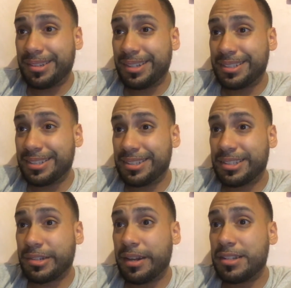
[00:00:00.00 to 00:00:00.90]
yo because this
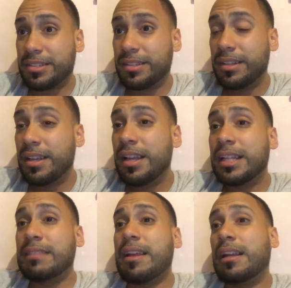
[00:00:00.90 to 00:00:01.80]
is crazy
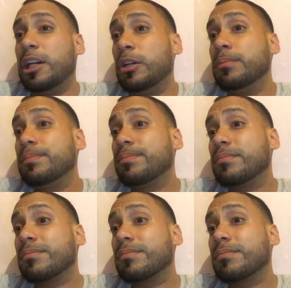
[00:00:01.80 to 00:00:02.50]
leave that alone